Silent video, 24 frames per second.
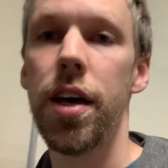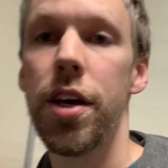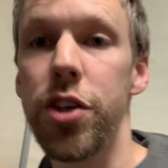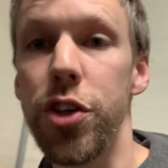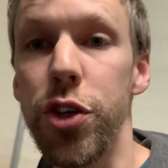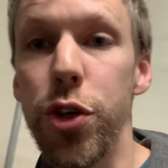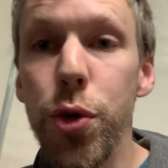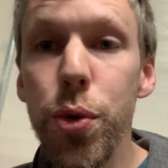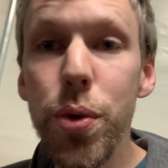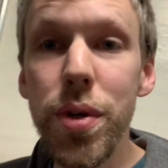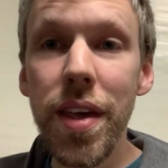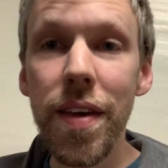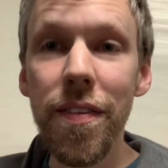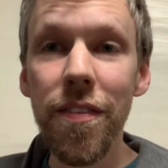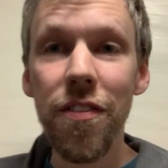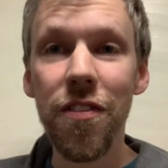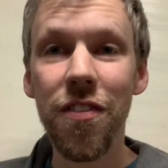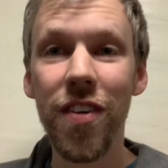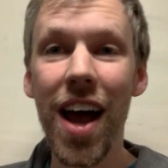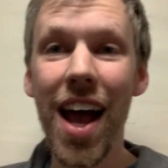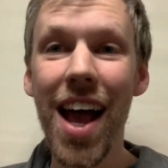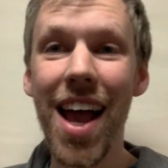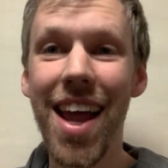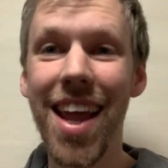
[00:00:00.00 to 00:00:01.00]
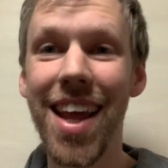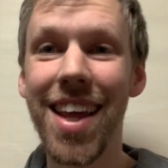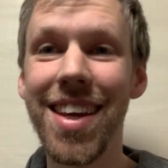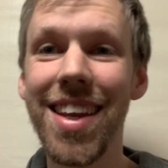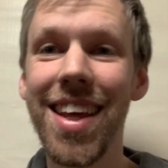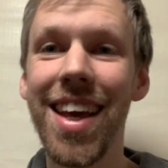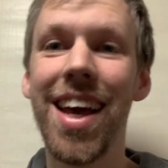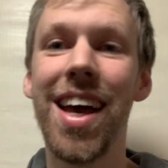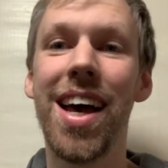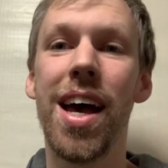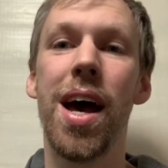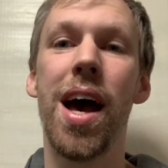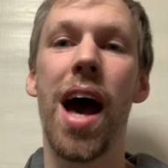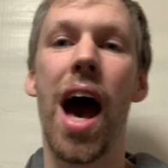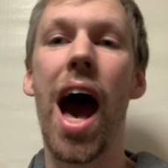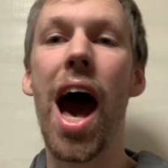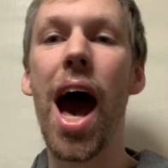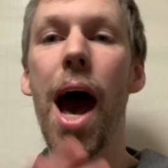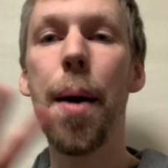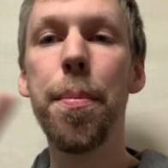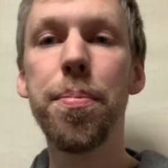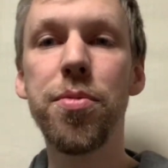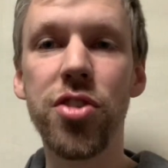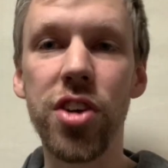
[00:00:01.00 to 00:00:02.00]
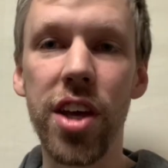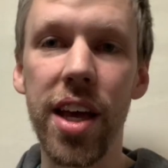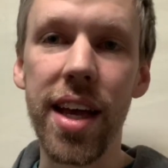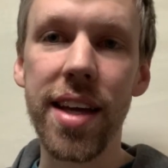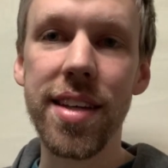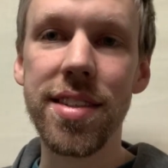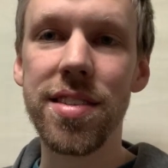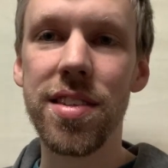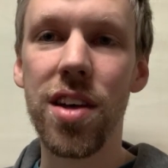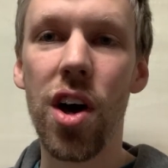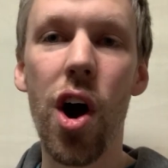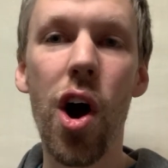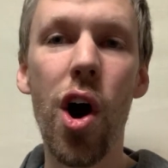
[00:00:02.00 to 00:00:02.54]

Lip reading: You can find objects